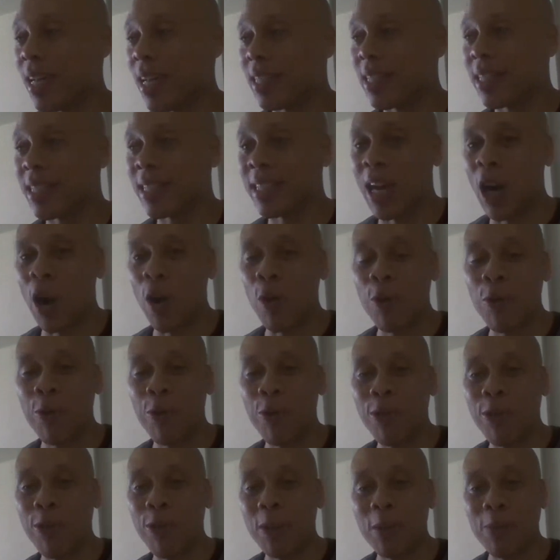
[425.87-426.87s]

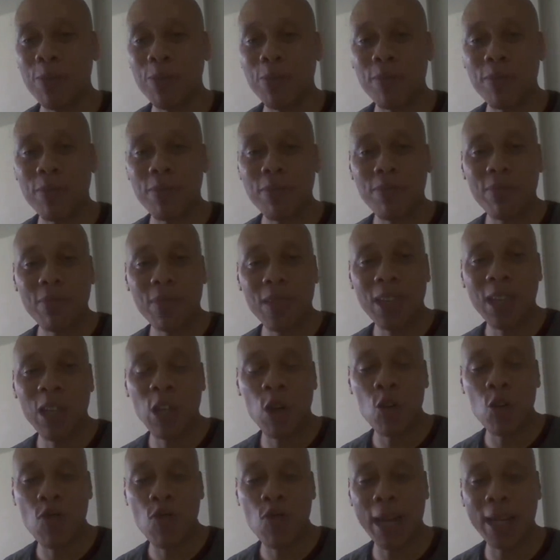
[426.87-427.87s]

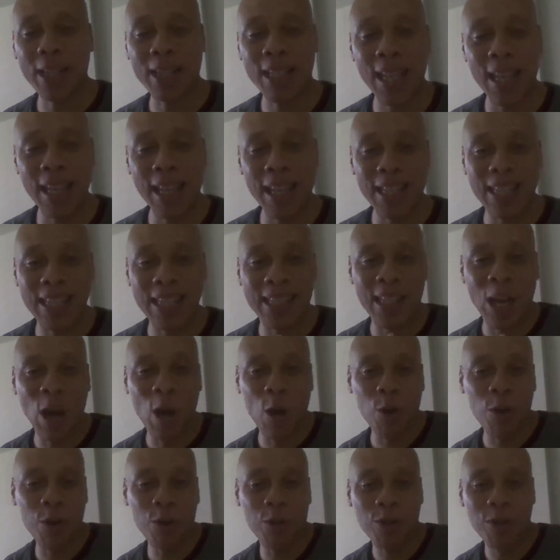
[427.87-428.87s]
self-correcting
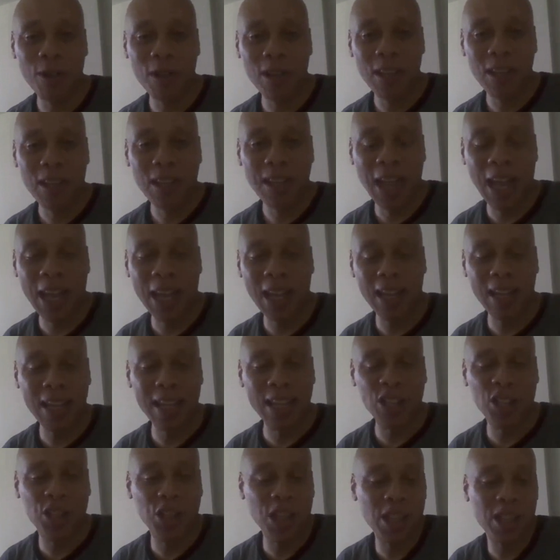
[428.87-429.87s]
itself. Like,
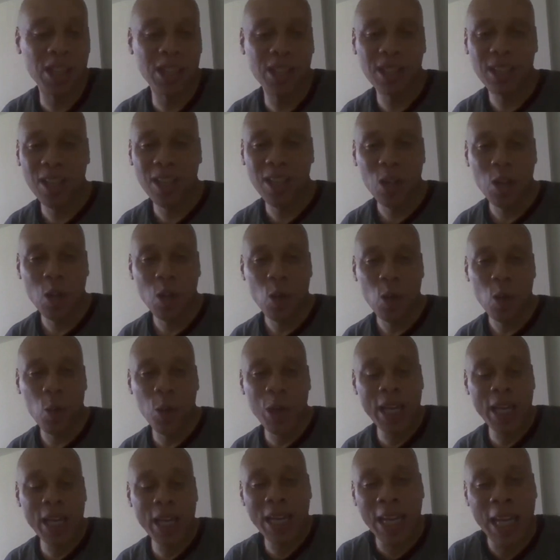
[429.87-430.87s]
it just,
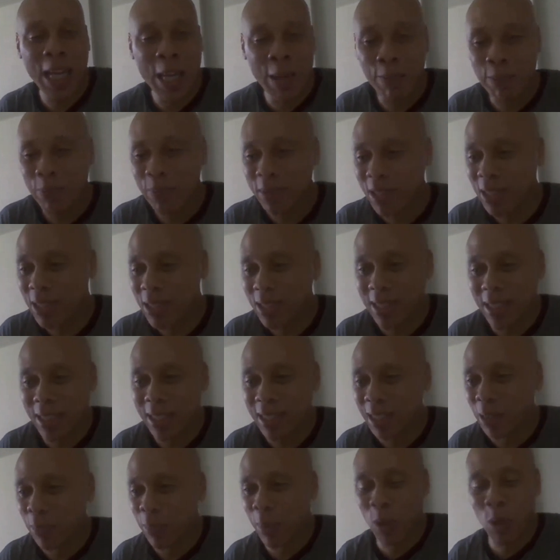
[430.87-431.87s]
we keep the
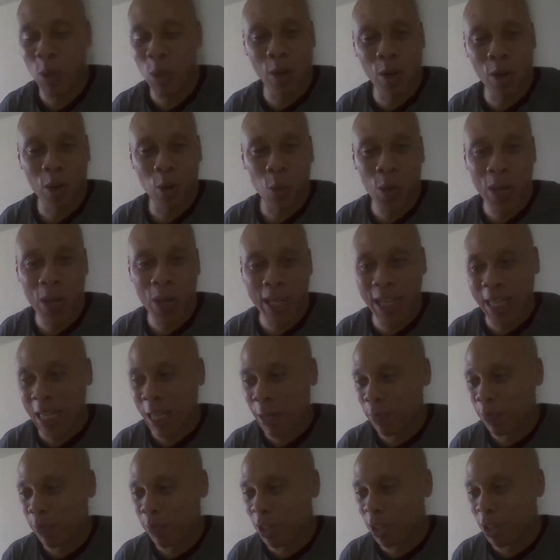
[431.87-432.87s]
system in order. We
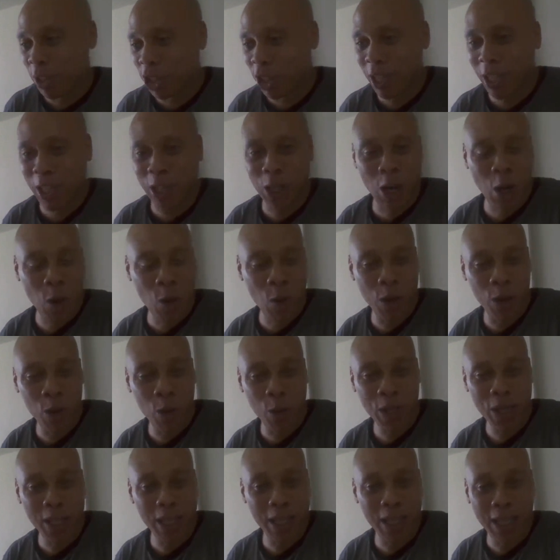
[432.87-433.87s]
keep the shit going.
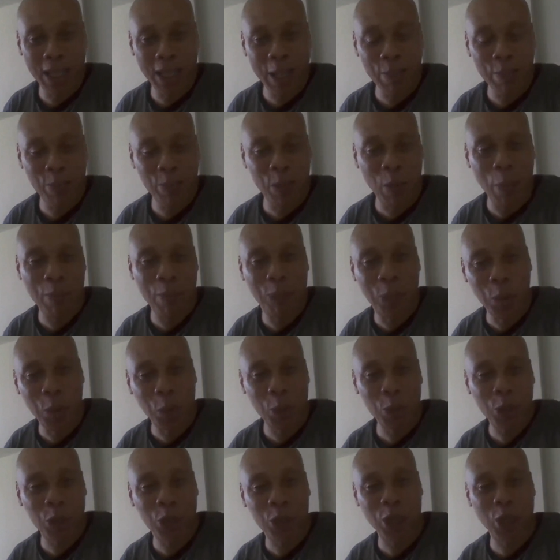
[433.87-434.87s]
We keep the
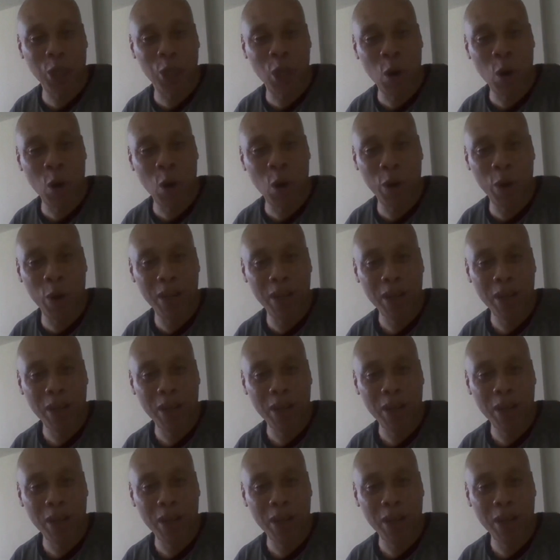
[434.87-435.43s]
bullshit going.